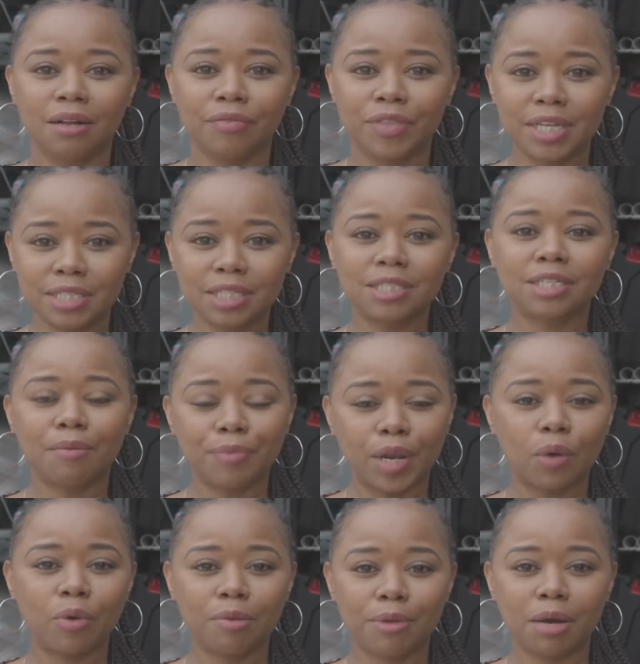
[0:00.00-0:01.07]
this is something I
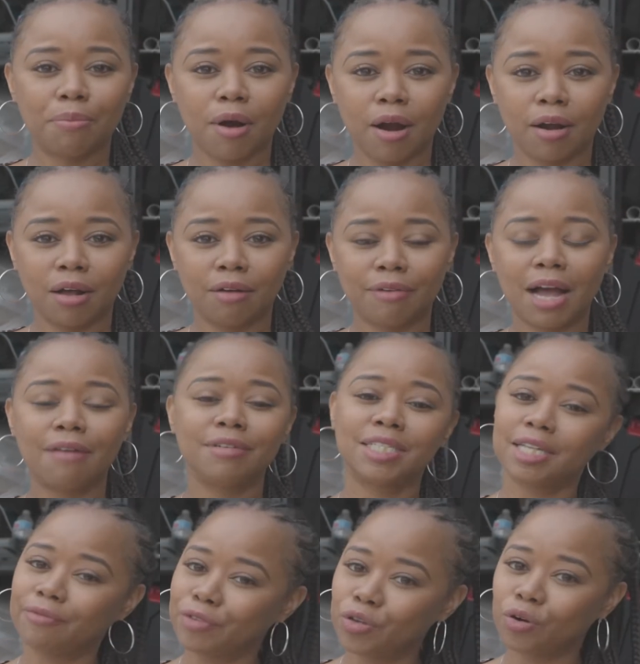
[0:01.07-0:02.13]
want to be a part of. I have a
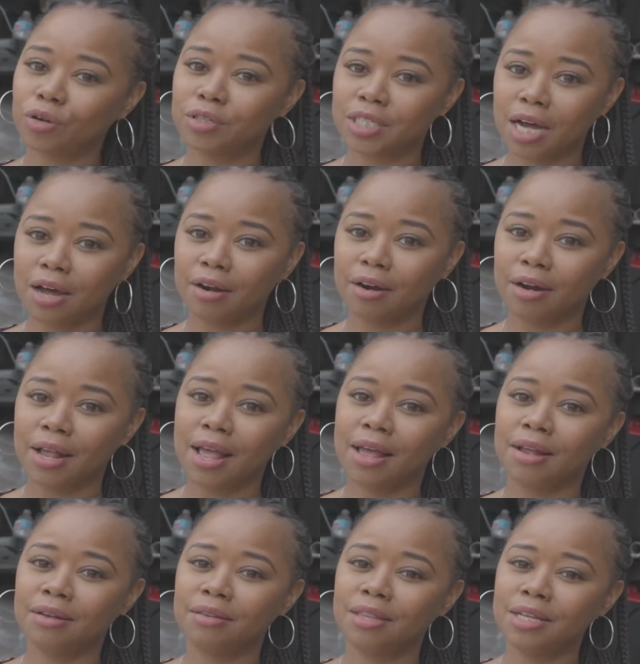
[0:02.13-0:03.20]
seven year old daughter,
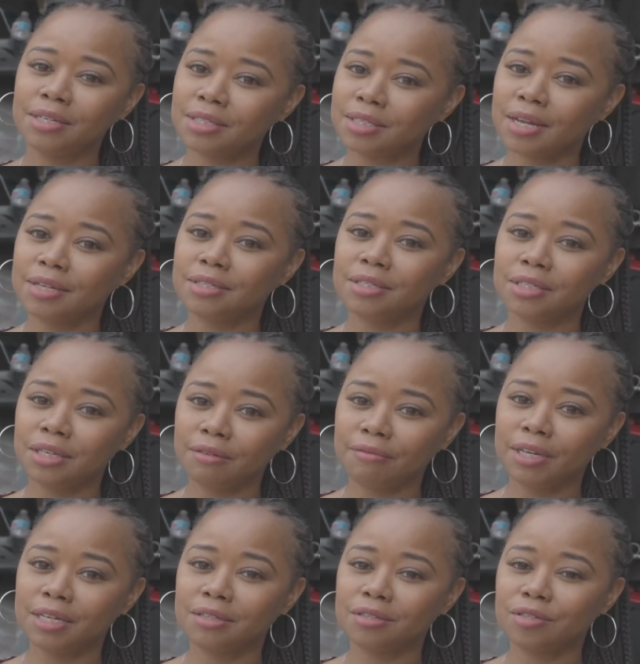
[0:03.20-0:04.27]
and these days
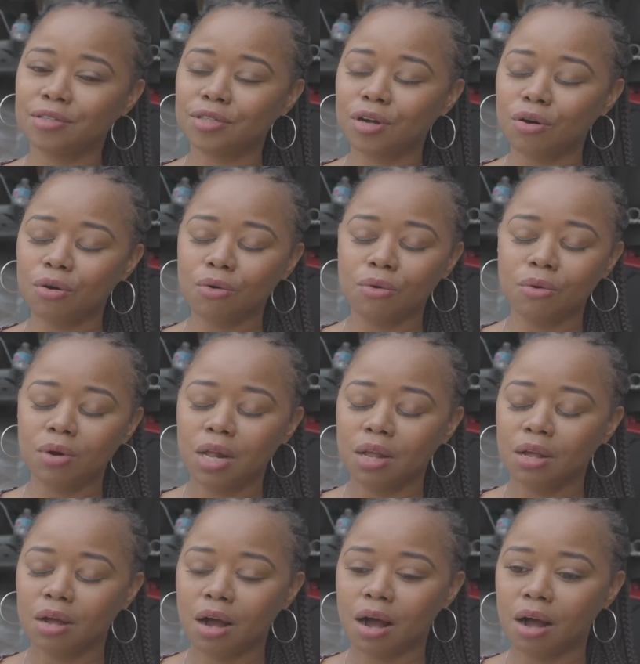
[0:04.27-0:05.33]
TV is so
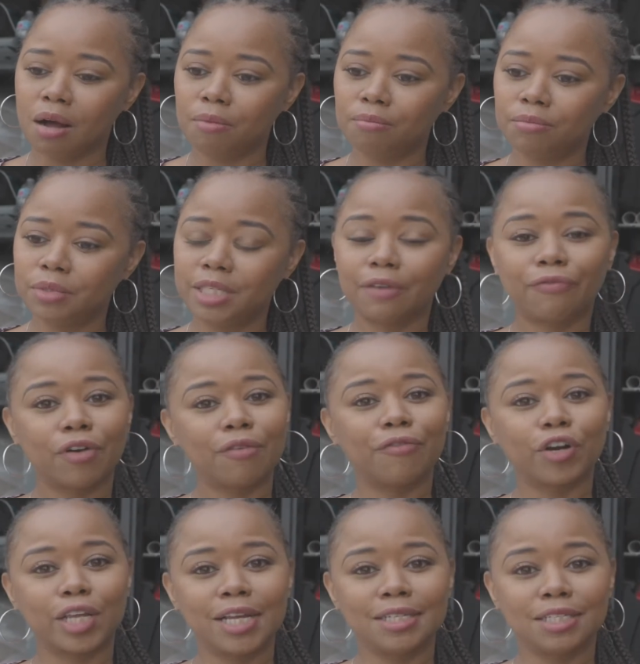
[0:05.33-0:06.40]
um, different for
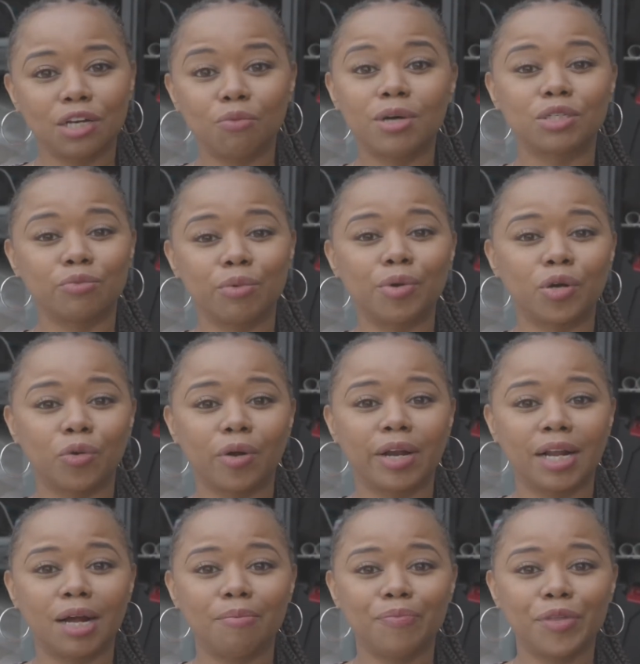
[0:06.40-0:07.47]
kids than it was when we were growing
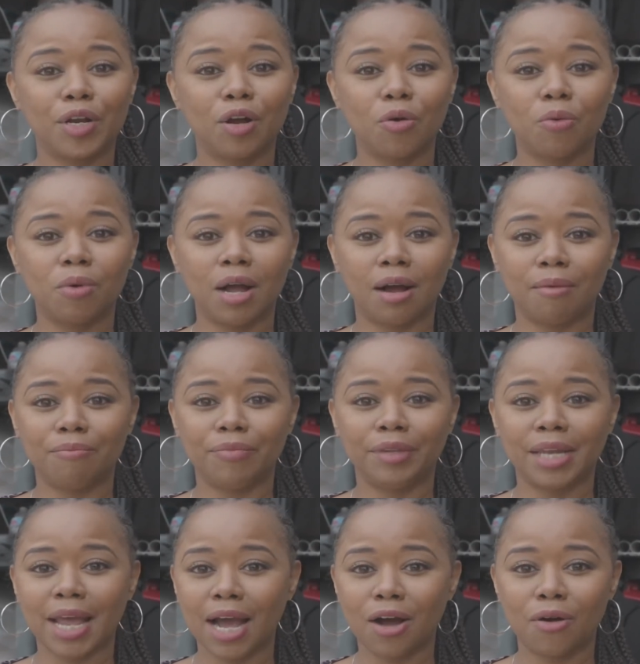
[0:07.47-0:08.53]
up. You know, um,
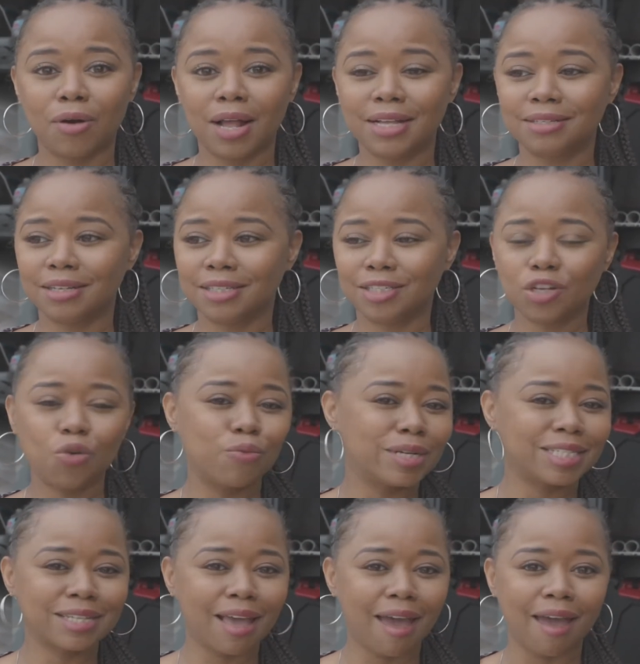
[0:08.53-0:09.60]
now it's, it's so
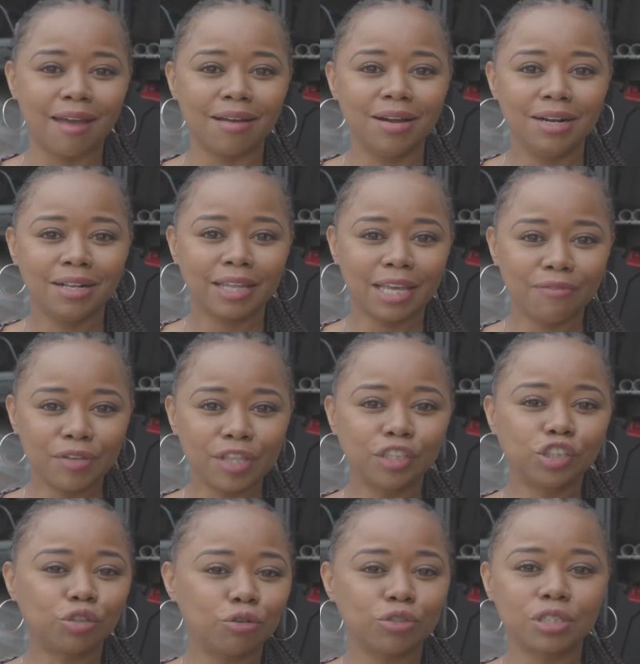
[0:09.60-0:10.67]
risque, even the
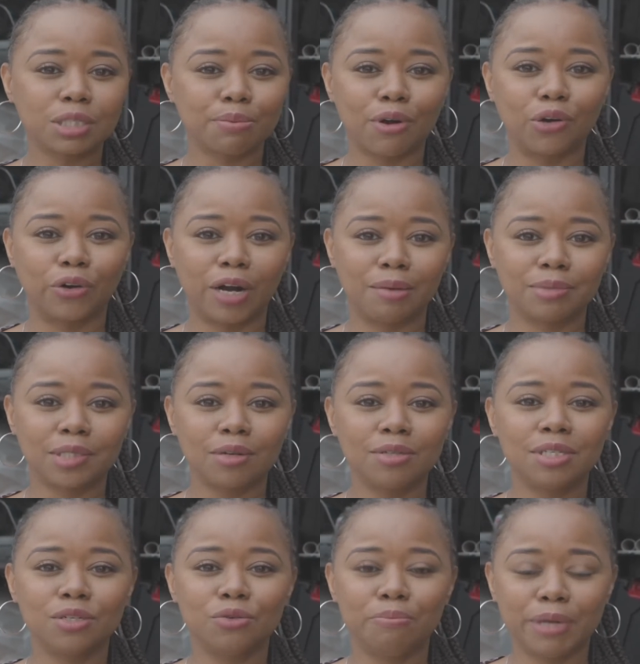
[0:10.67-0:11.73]
children's program. So
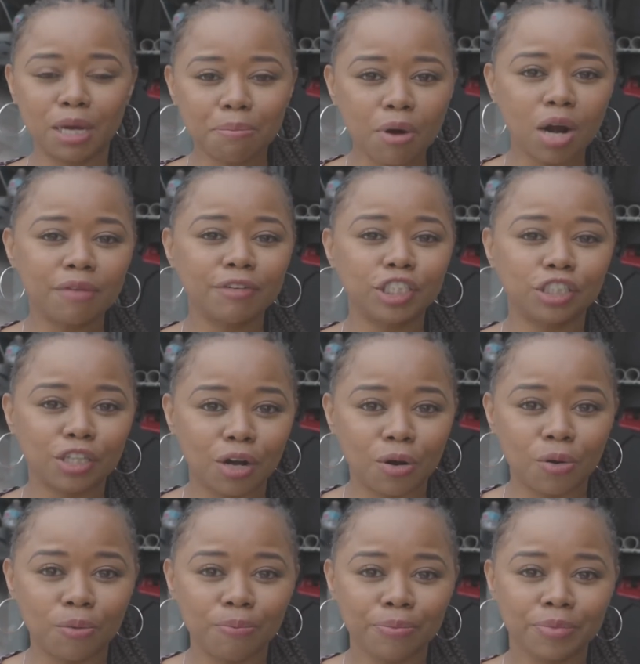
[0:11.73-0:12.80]
to be a part of a
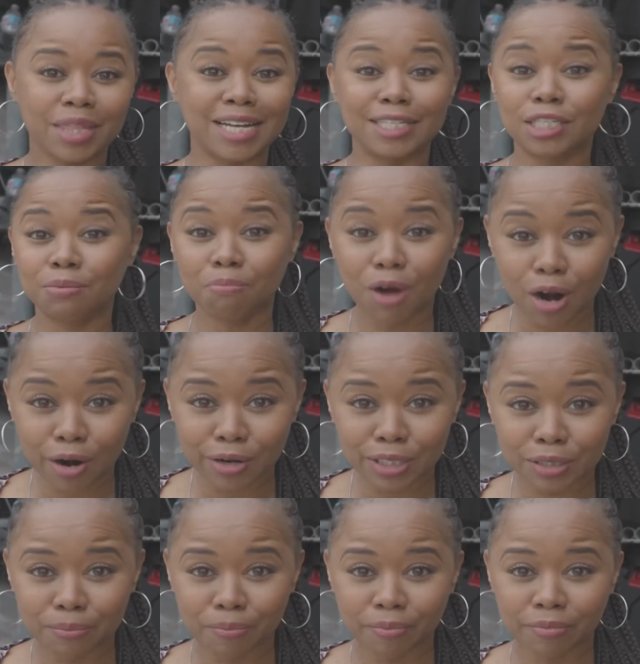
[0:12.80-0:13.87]
show that's
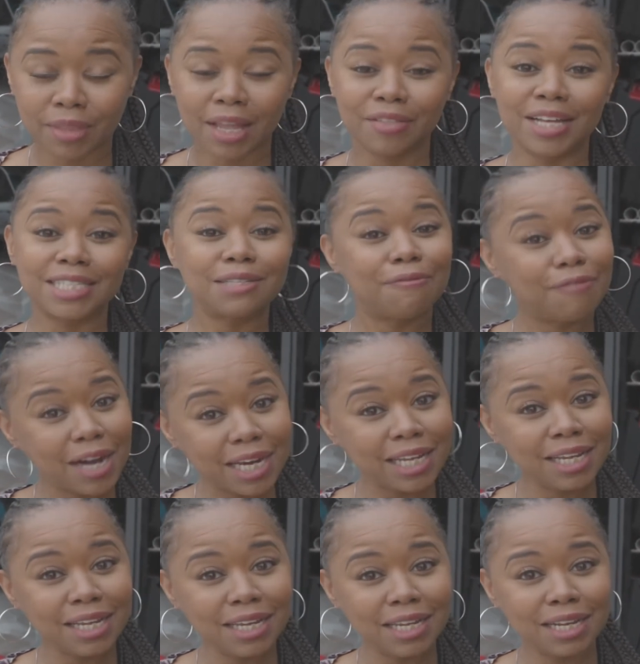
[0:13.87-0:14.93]
smart, that's
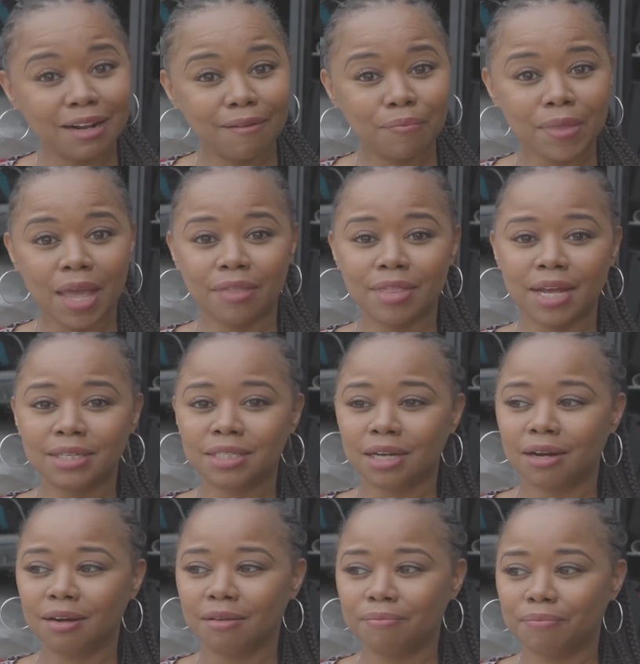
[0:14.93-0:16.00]
funny, and that's
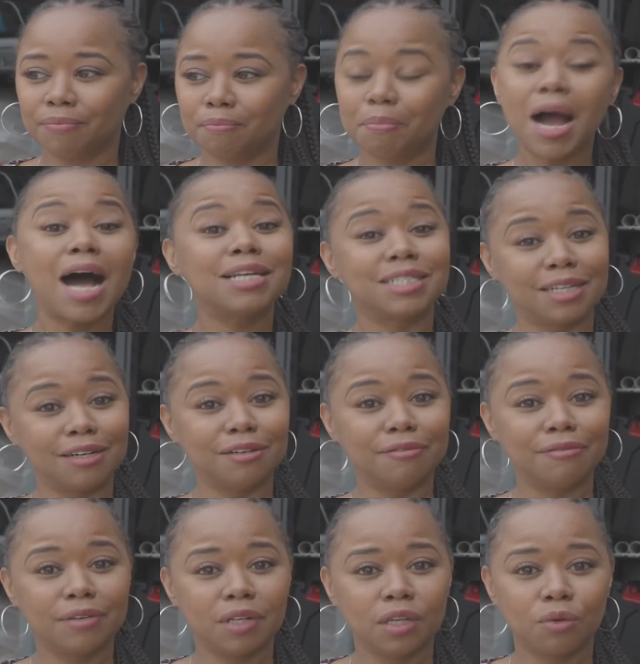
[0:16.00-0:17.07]
um, positive
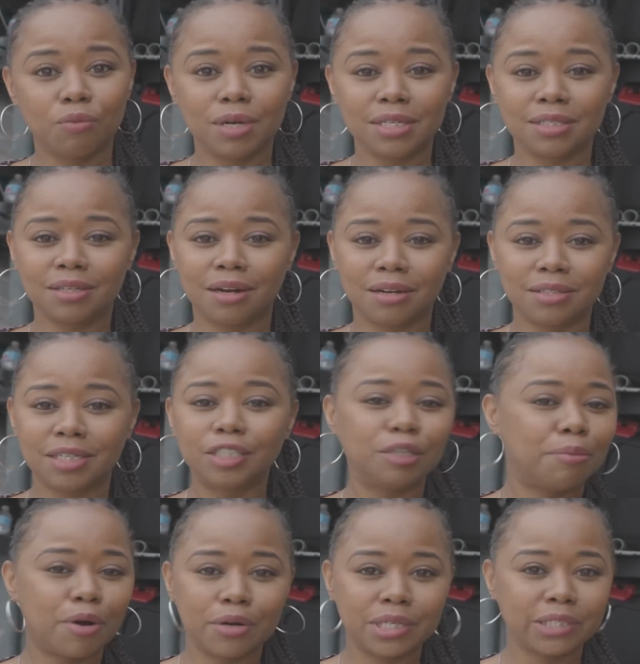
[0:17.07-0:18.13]
was uh, such a
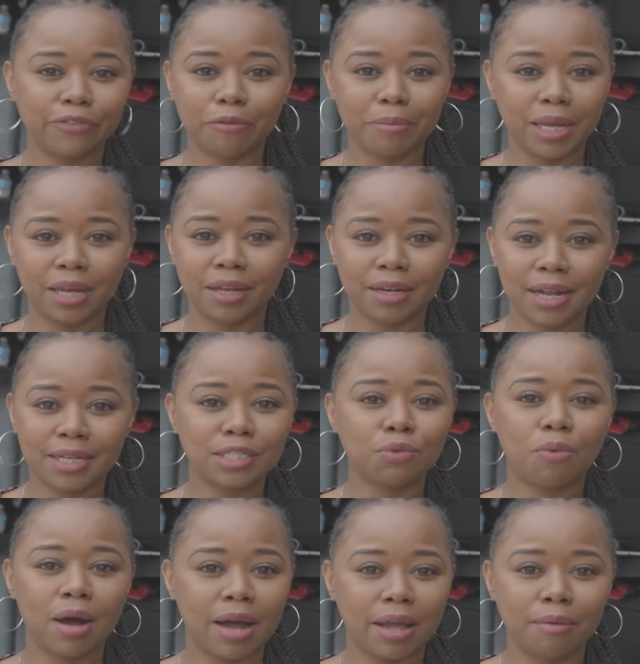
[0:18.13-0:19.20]
bonus for me, and that's
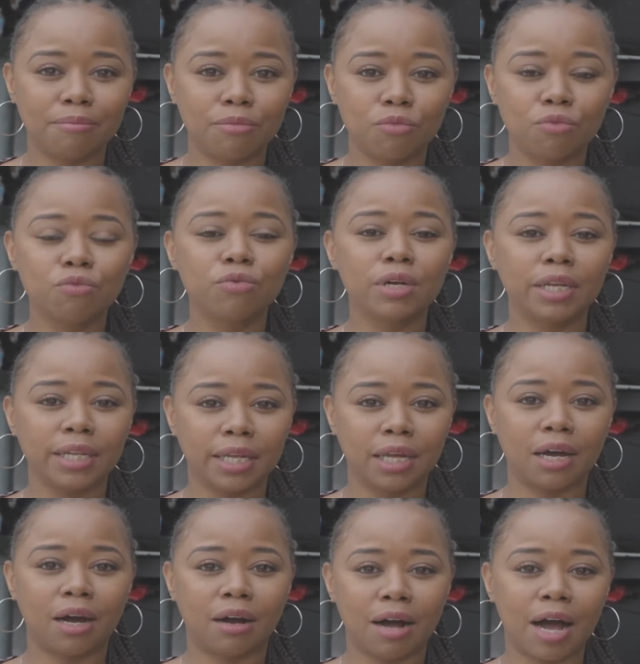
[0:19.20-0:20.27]
why I'm really
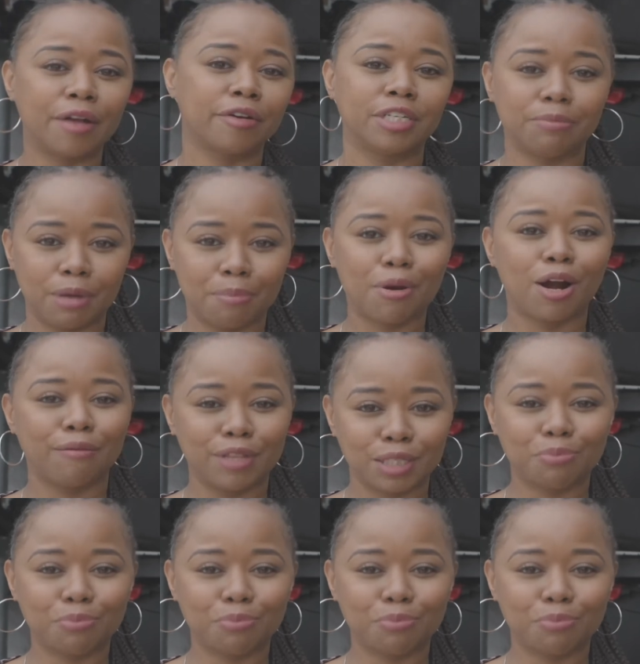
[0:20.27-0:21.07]
uh, honored to be a part of this